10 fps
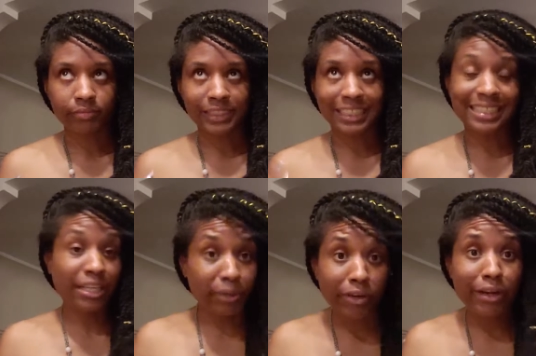
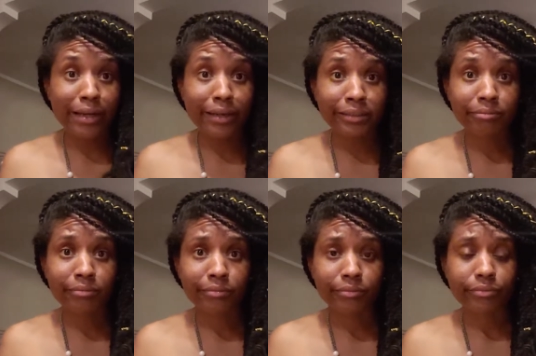deteriorating.
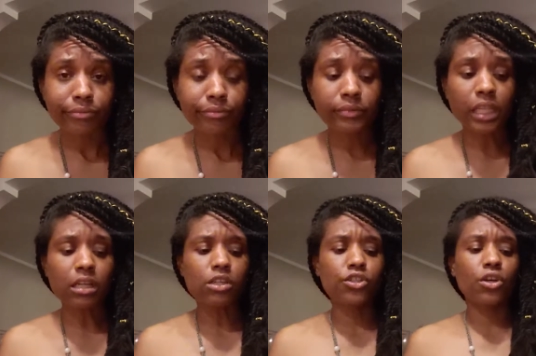
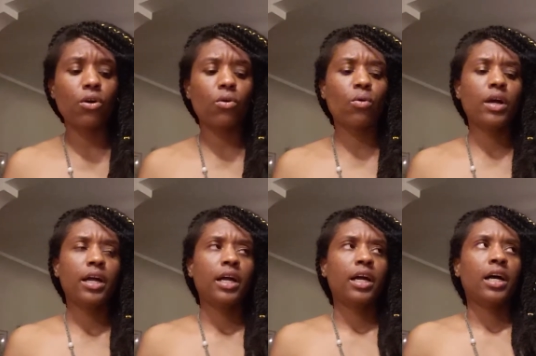So
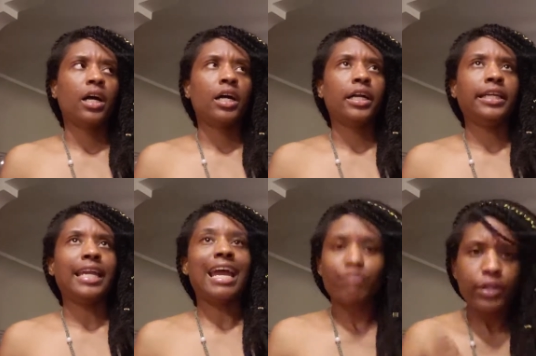
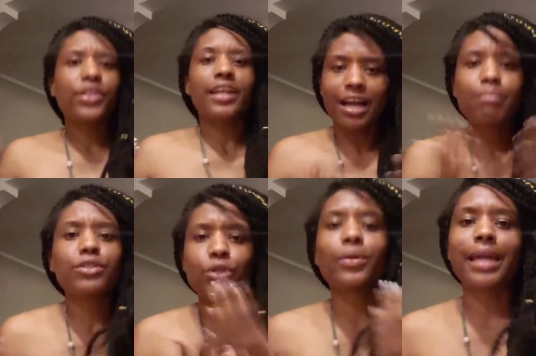everything
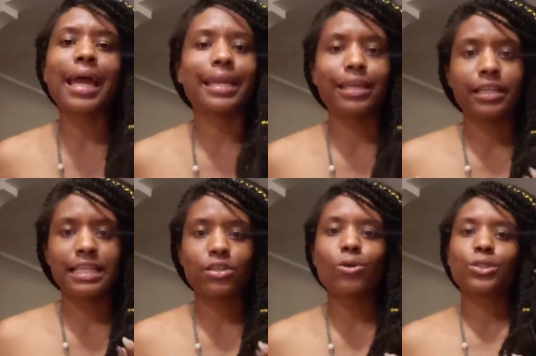comes to an end
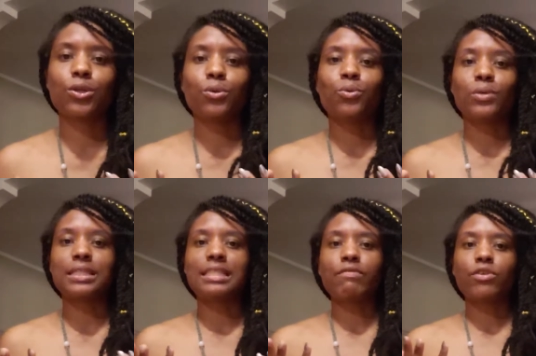is also what the
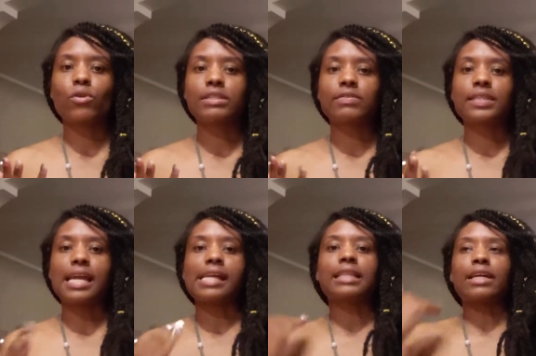7 coins is
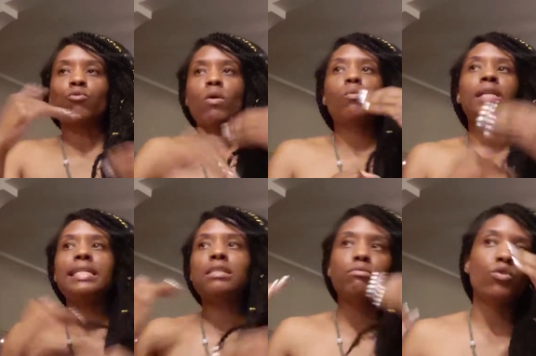saying. Like, when we
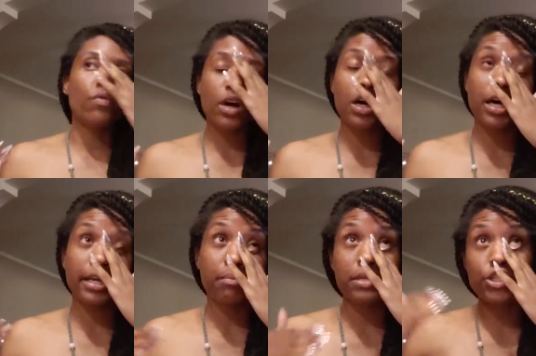need to move
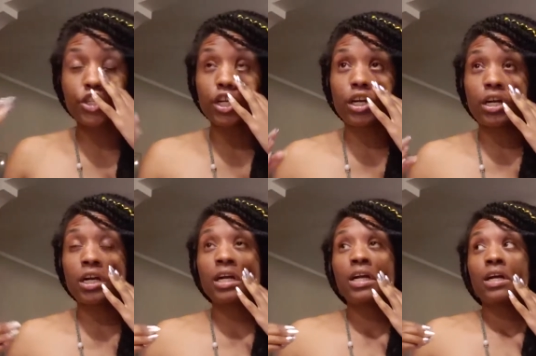on,
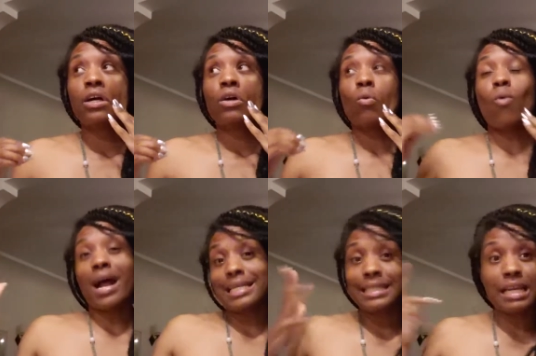mature,
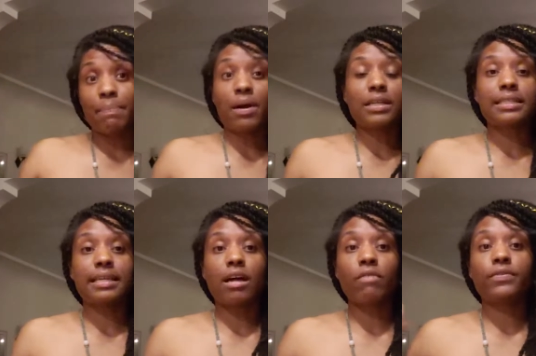wisen up
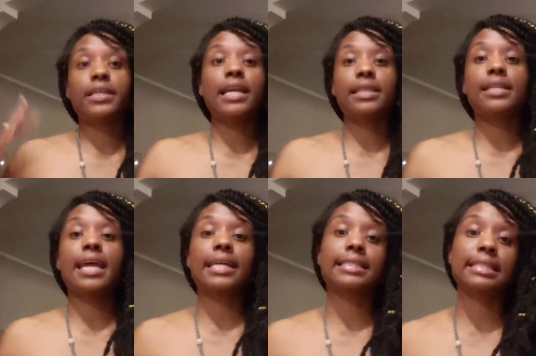ourselves, take the
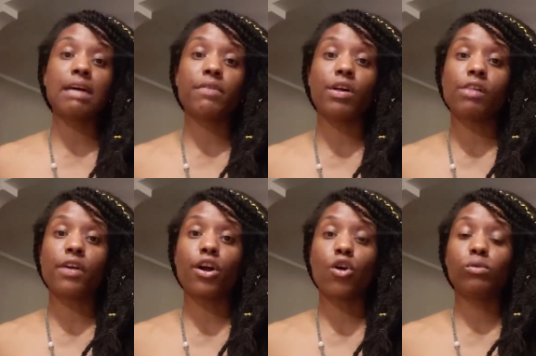next level of
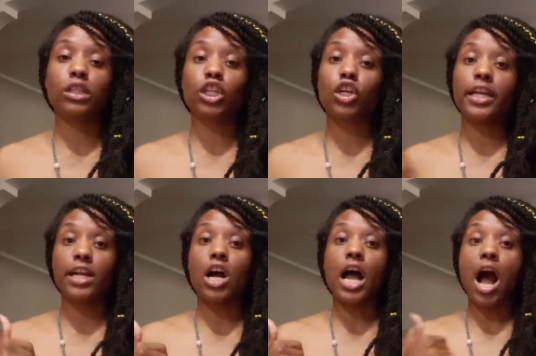our own
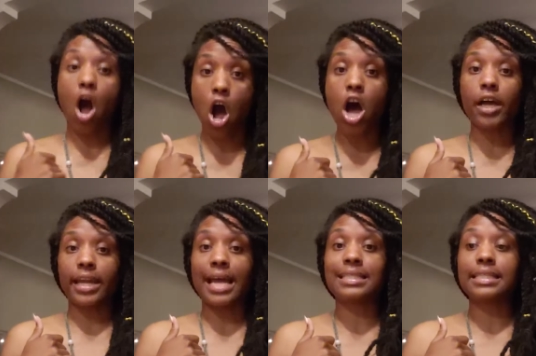learning on
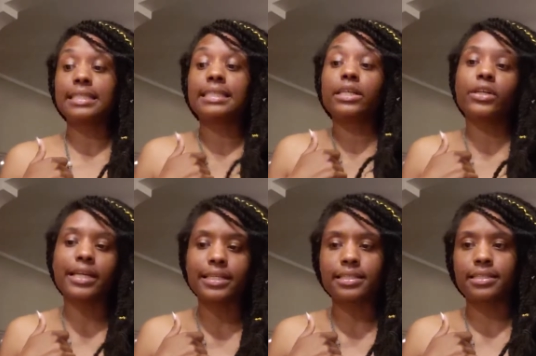as a
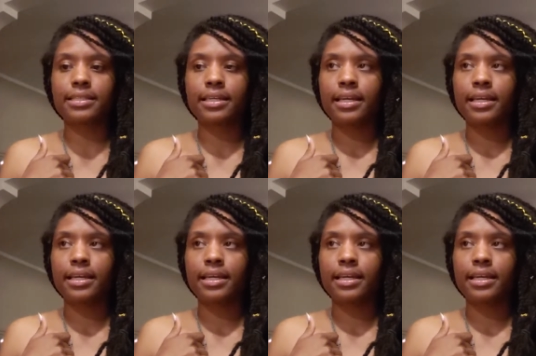serious